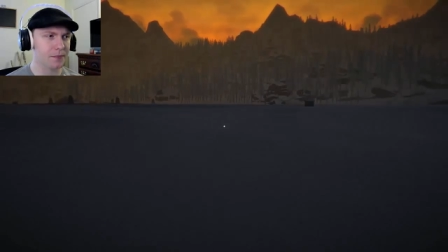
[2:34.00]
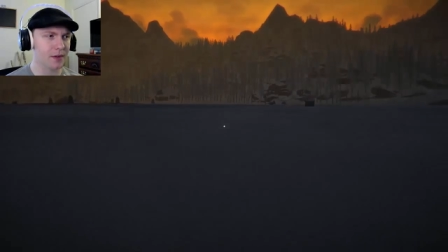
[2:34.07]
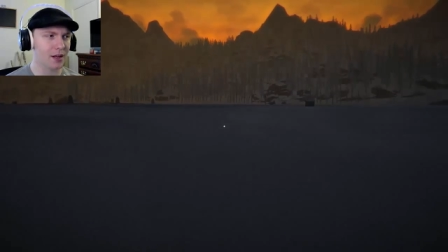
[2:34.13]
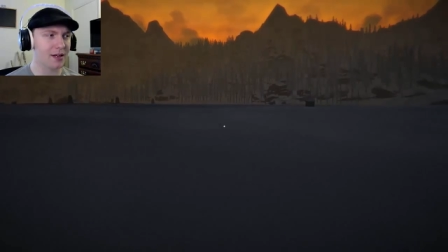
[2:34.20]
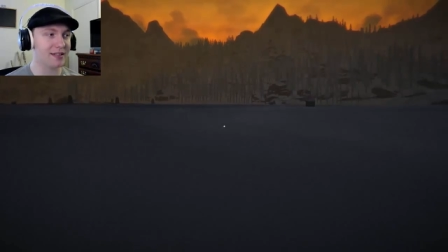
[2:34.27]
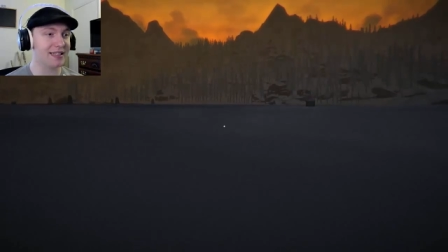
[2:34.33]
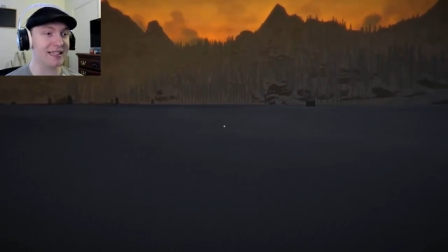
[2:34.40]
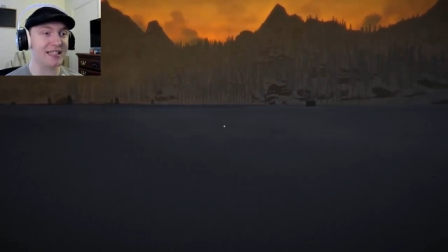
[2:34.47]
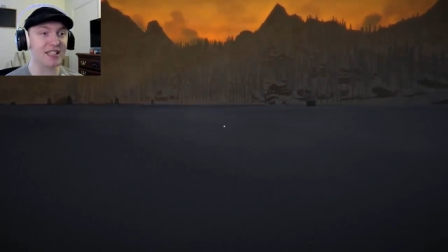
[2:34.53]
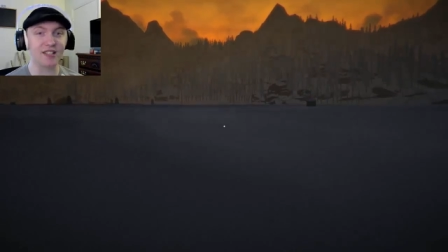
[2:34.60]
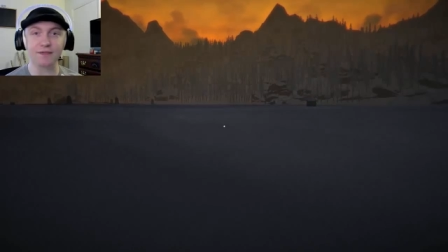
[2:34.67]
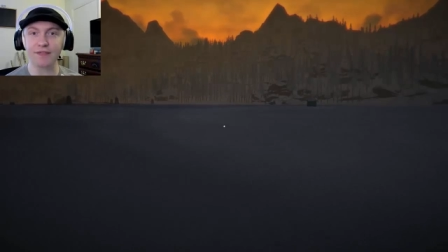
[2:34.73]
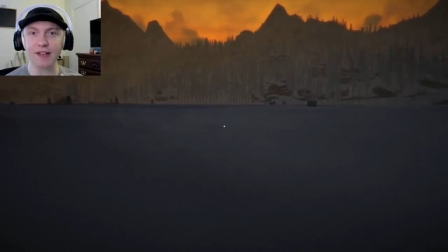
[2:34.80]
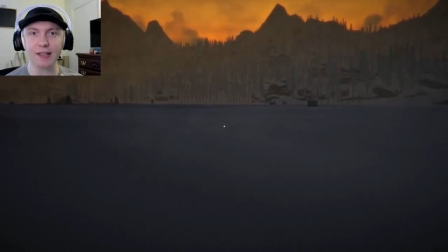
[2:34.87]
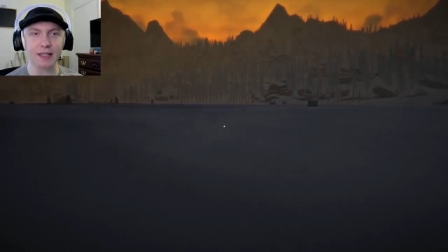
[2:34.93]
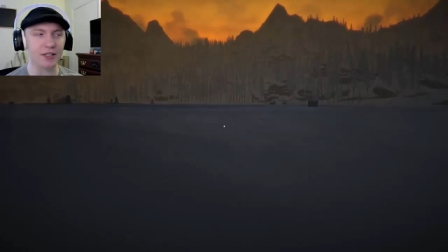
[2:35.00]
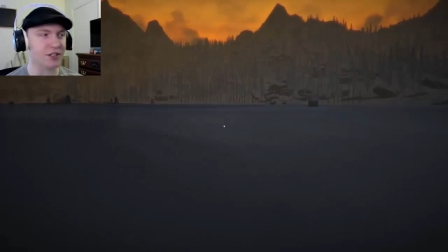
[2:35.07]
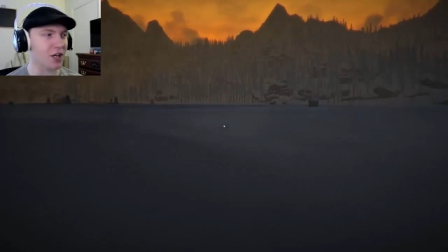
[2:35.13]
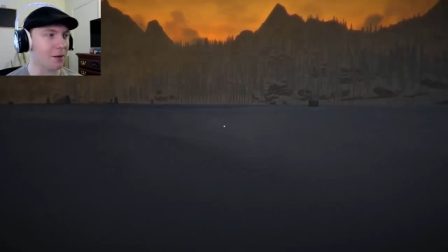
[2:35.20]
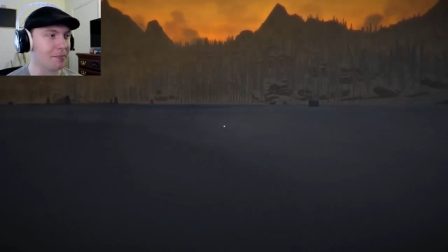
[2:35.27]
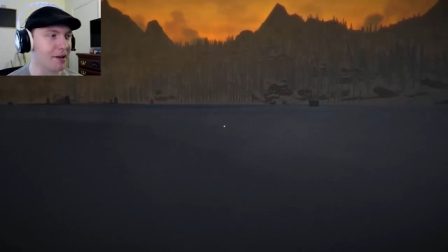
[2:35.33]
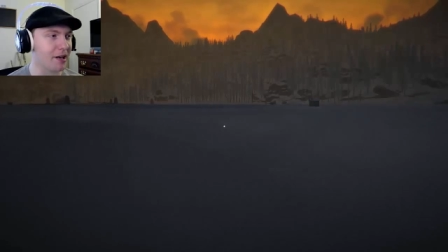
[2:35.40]
Because this is a
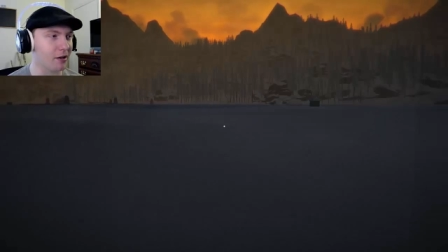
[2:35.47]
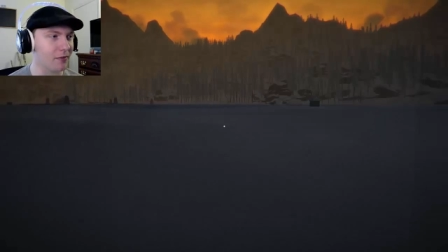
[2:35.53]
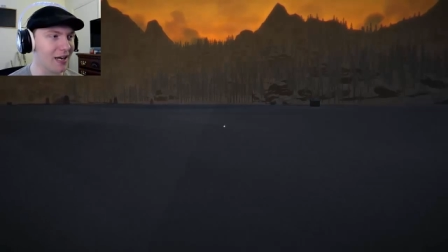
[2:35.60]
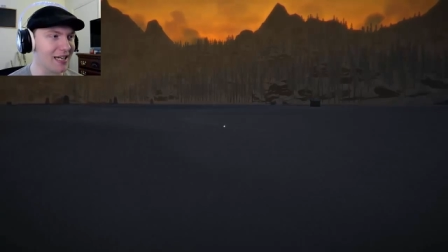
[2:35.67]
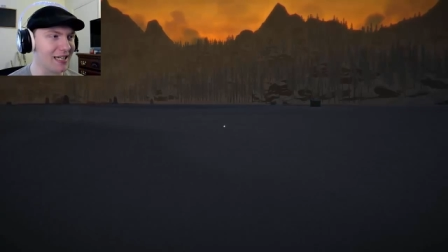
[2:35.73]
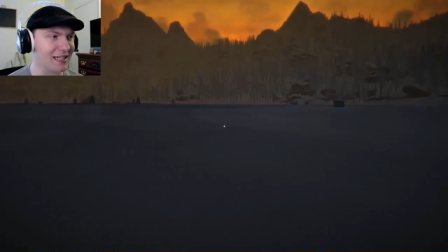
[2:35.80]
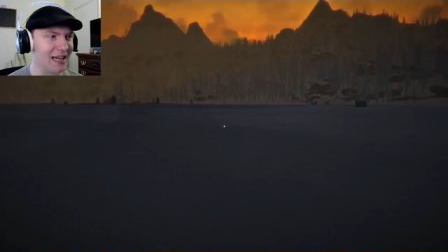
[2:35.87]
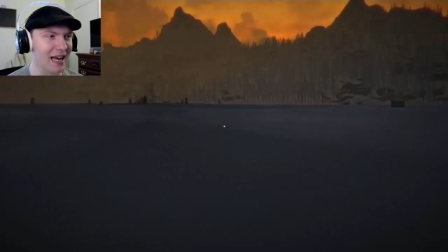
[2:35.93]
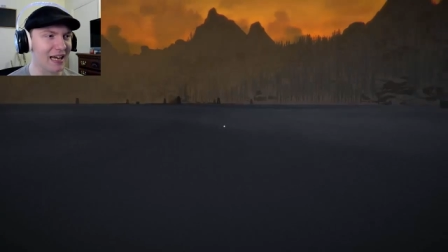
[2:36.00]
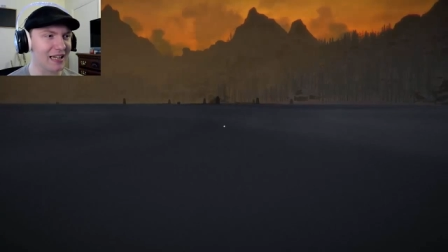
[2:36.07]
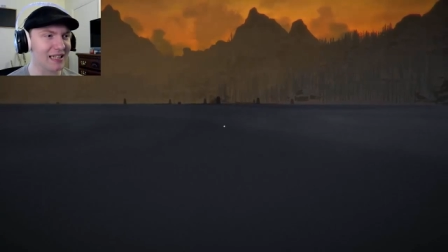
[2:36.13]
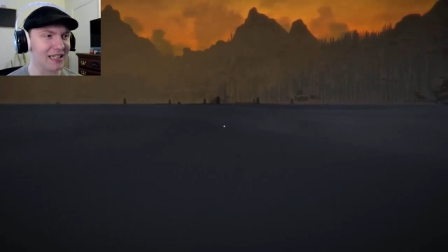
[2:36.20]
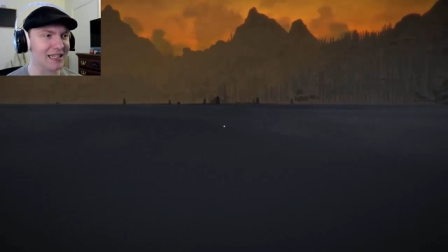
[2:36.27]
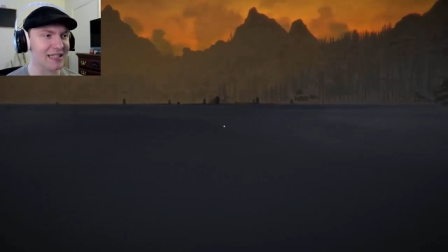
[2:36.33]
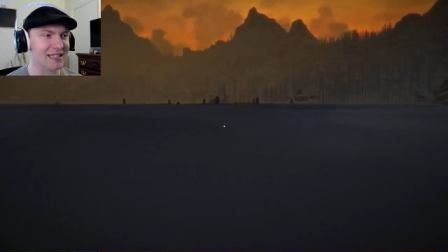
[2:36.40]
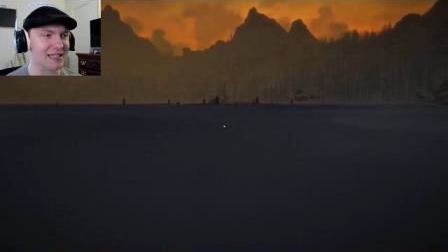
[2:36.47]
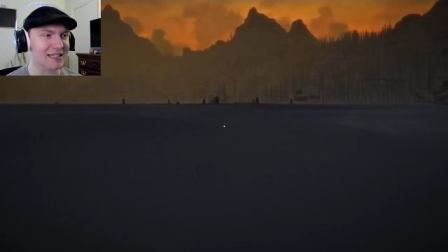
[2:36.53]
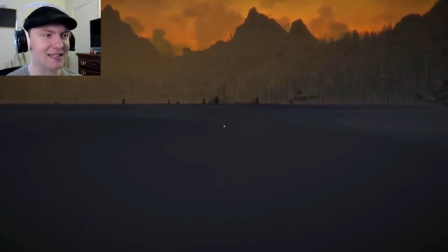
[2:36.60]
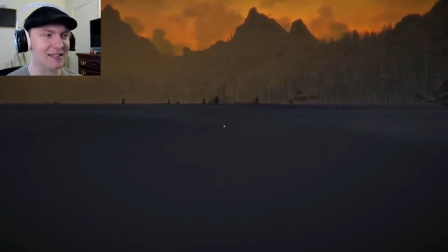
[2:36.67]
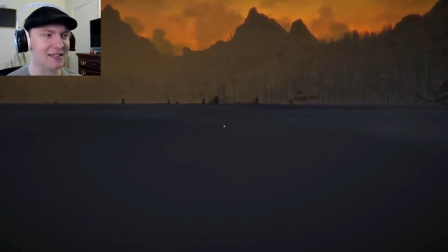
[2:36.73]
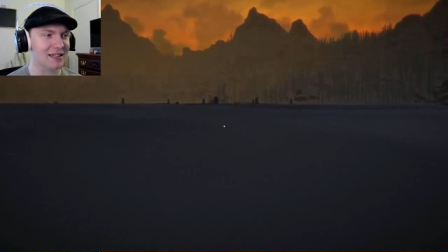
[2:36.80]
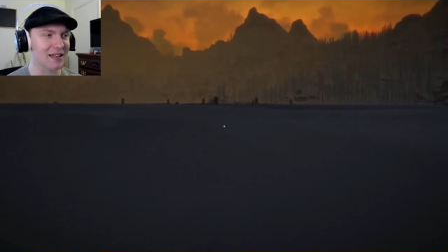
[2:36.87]
village up here, right? Yeah, like this
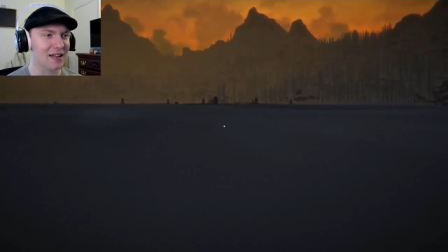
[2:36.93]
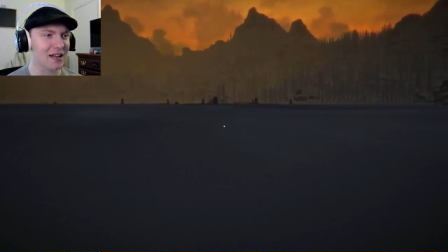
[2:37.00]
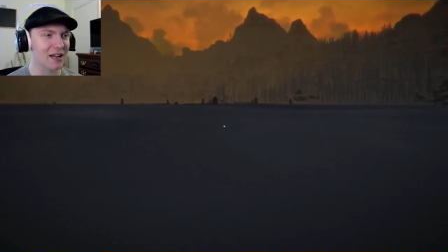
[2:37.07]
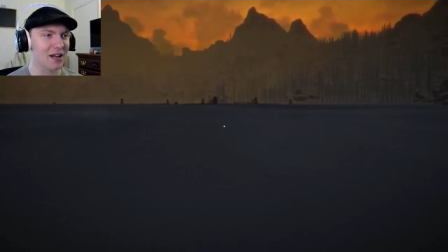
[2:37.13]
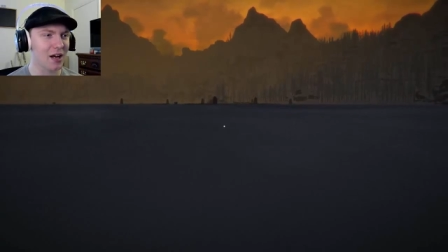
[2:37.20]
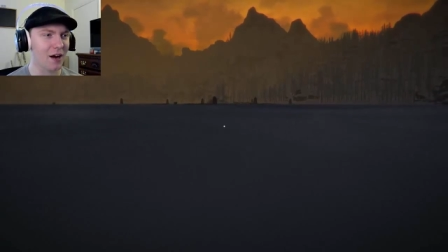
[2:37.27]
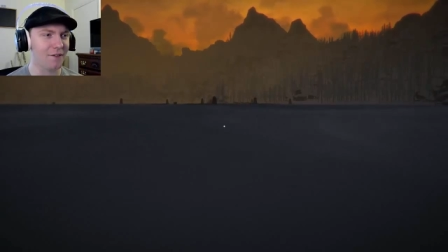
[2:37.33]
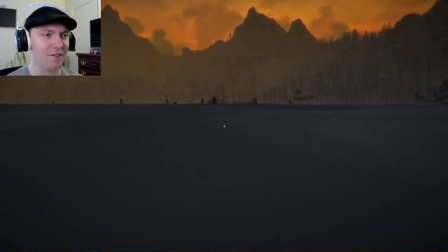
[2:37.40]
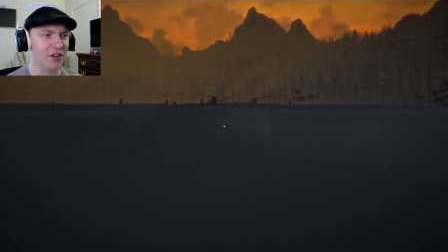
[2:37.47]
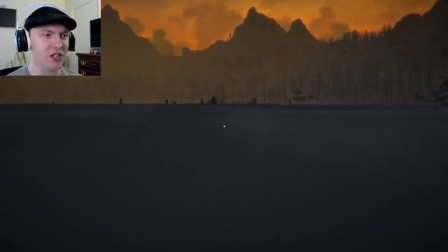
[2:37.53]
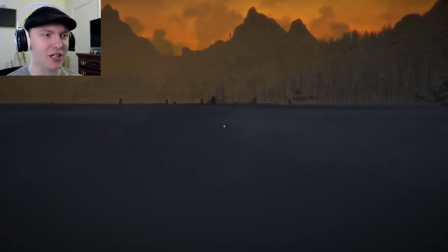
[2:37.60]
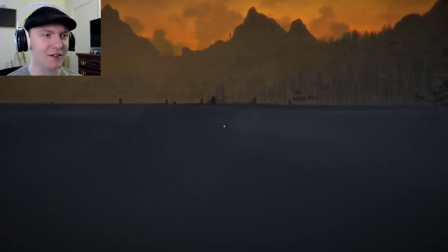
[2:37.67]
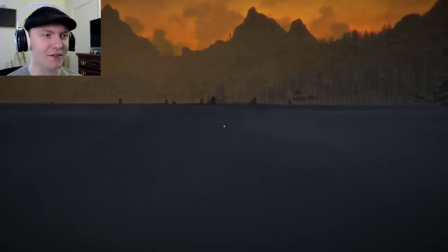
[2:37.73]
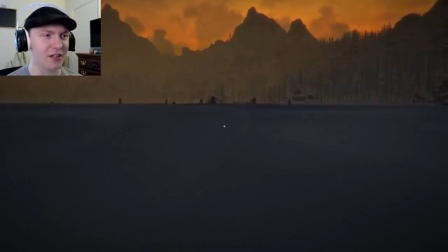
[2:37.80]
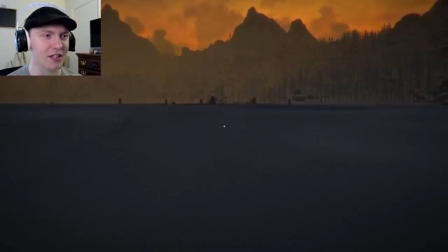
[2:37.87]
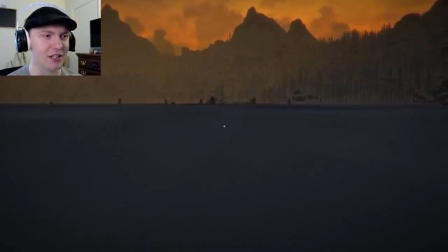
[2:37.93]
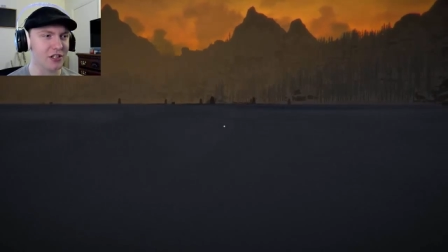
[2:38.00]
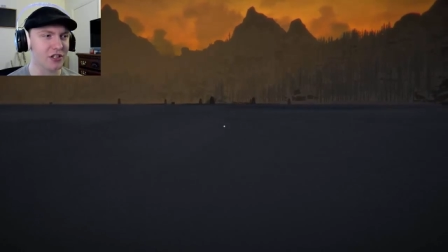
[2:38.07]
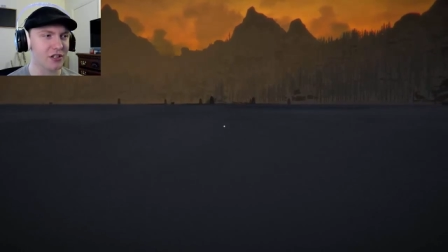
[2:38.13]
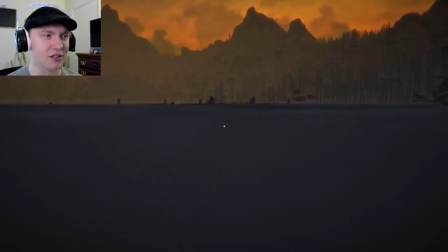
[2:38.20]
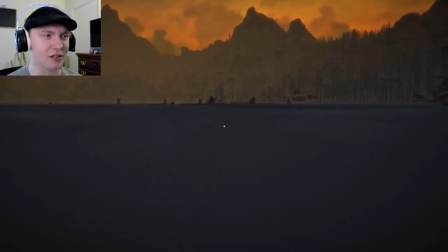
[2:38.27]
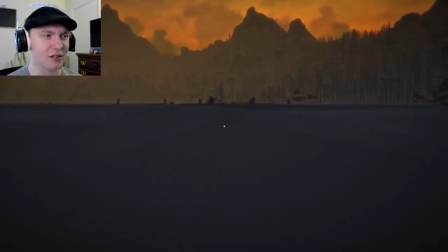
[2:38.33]
is a fishing
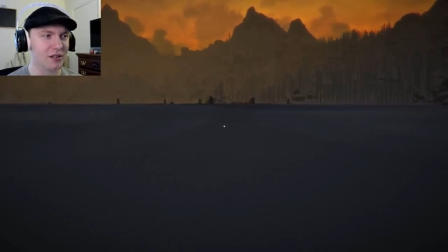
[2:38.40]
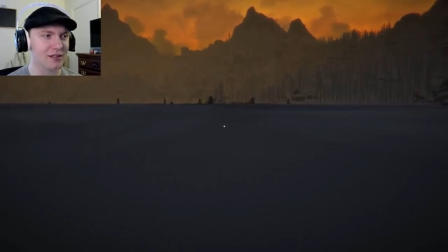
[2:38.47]
village.